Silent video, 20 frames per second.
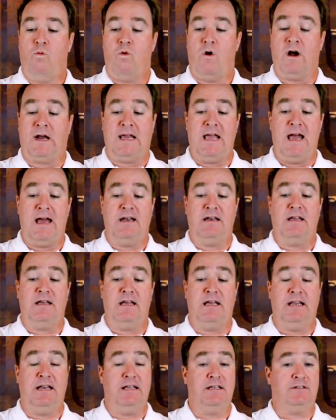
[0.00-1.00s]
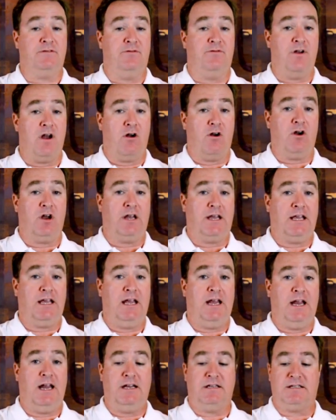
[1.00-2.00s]
Again, it is very
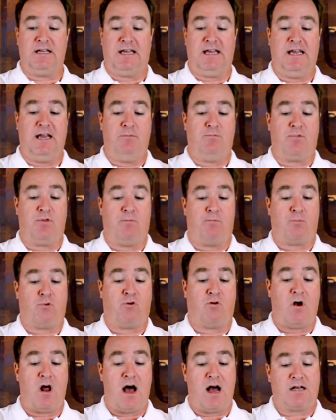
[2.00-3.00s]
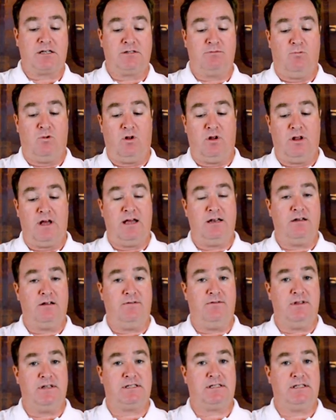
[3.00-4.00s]
key to keep the proximal end
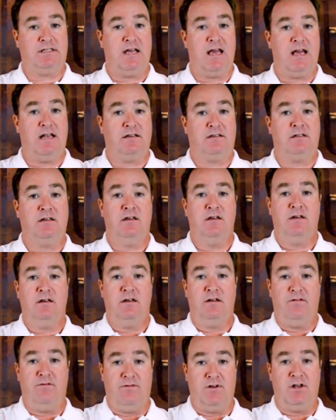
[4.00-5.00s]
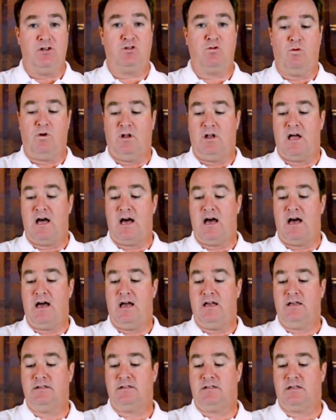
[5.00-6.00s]
of the stent
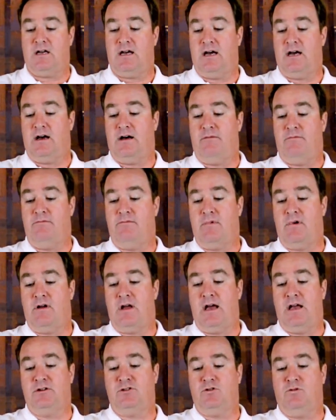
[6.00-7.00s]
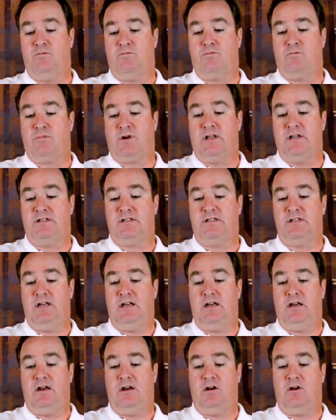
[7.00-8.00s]
visualized. As you can
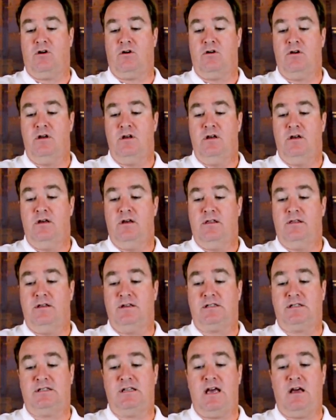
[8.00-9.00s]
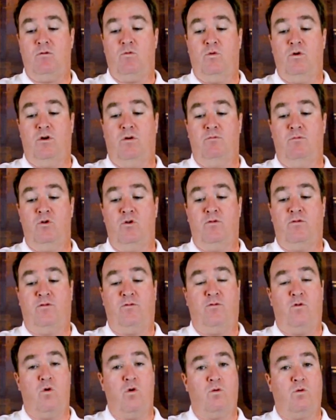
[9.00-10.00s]
see here, the stent will move
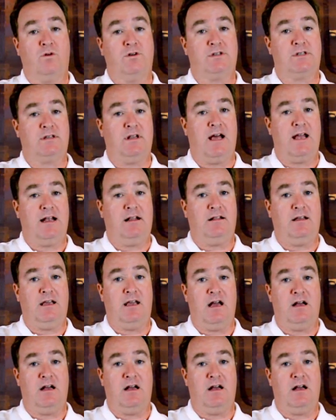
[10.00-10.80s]
forward slightly